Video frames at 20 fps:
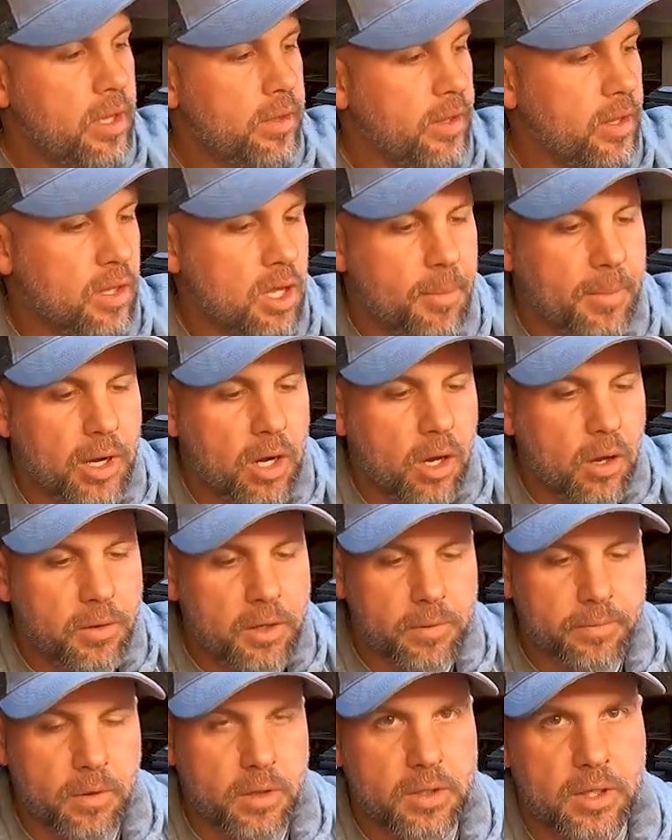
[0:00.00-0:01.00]
They come in all
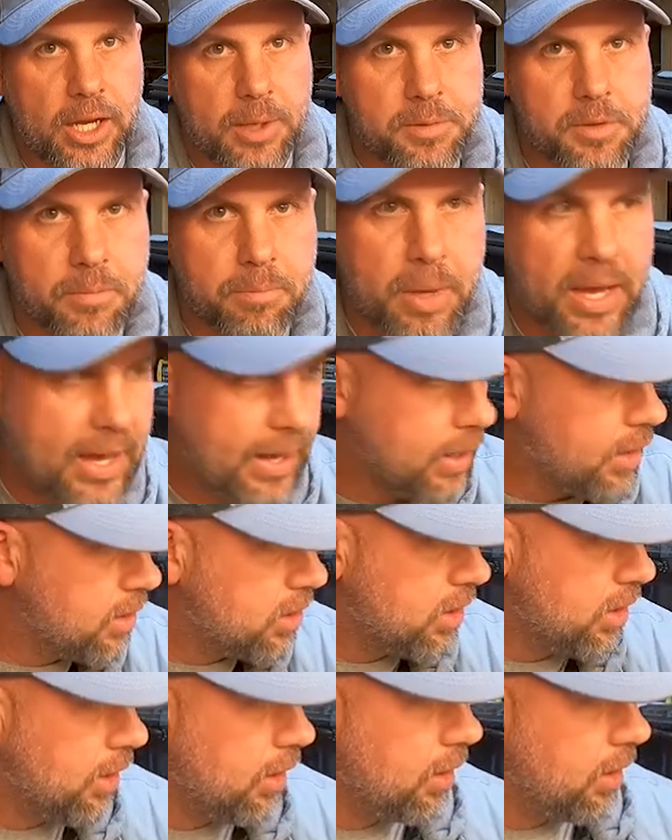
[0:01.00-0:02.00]
different types of
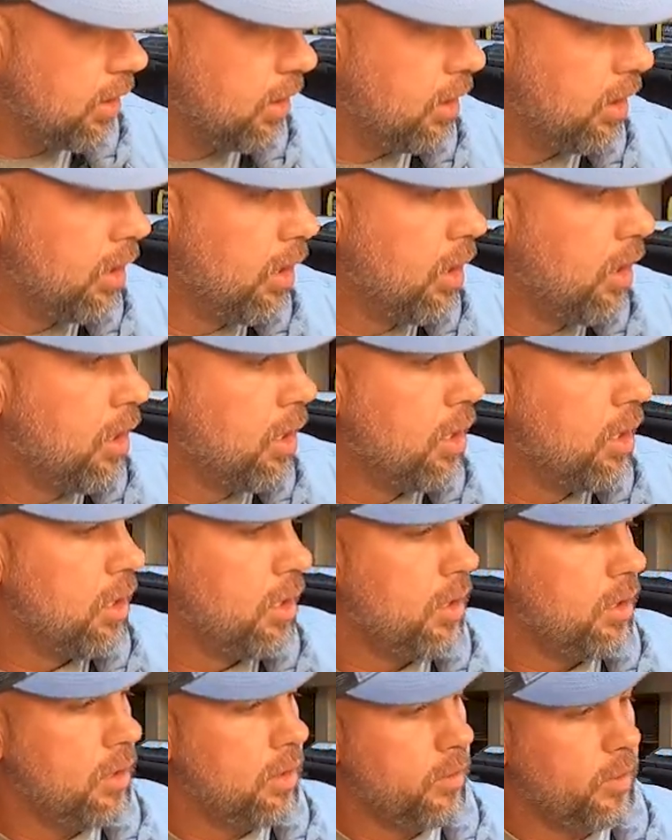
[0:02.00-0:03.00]
packaging.
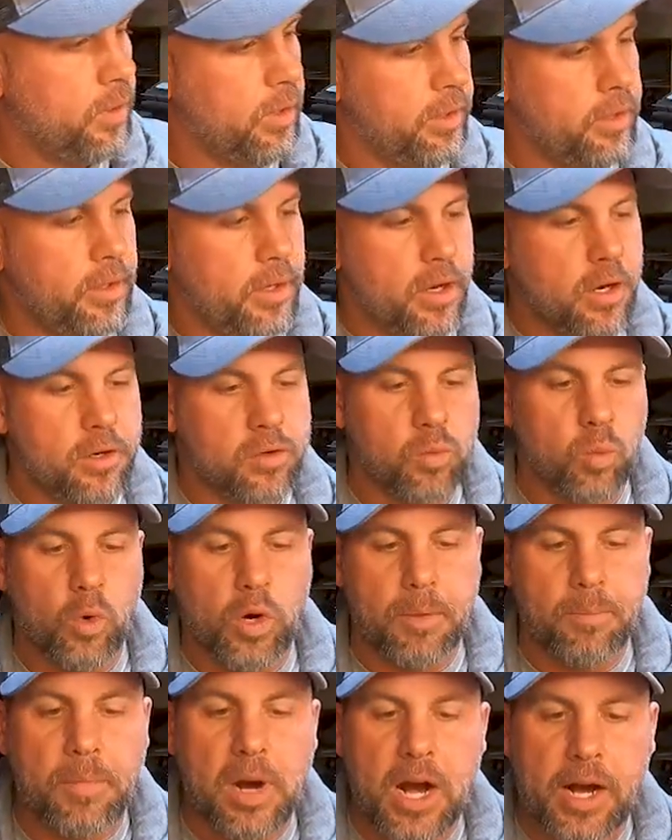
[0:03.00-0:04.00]
And well, here's
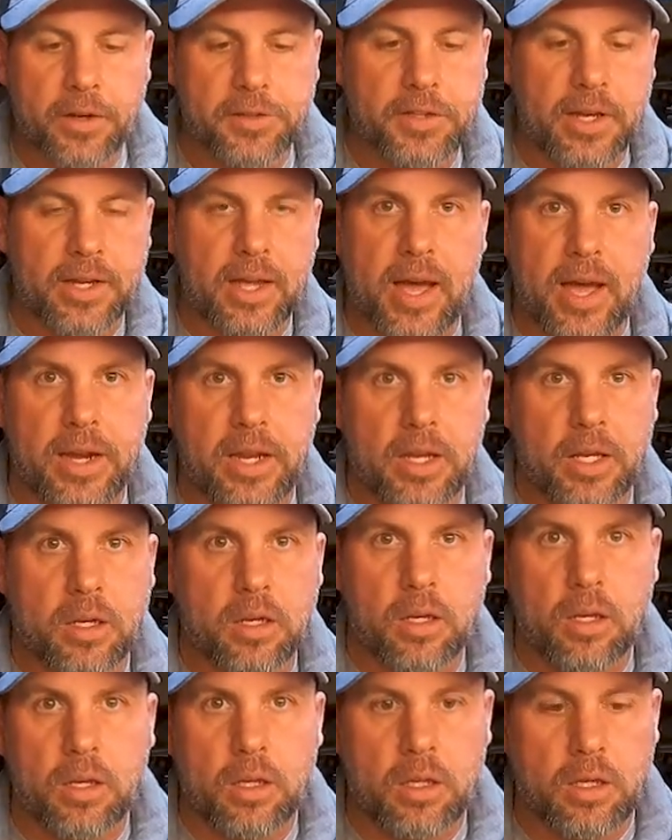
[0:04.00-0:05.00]
one box I got
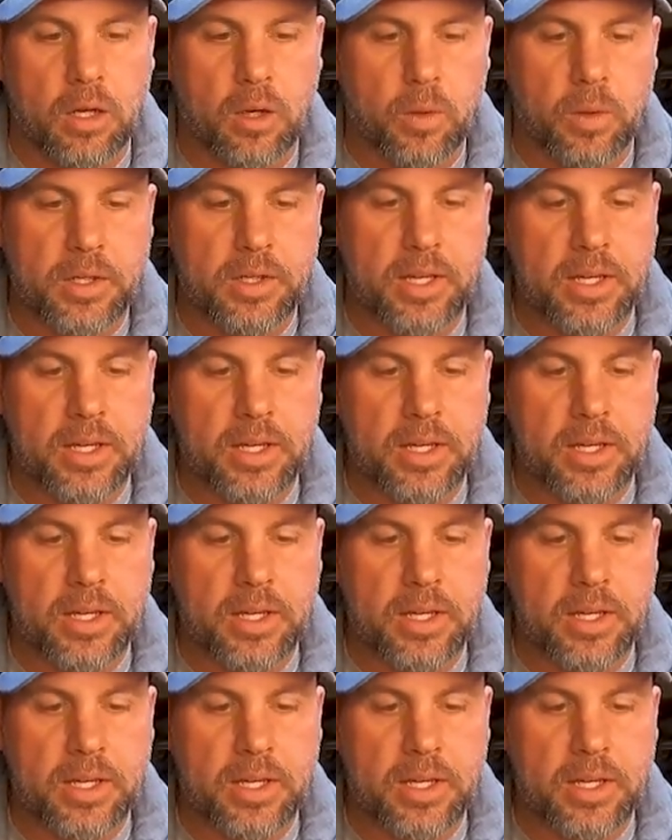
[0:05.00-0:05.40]
in. You know,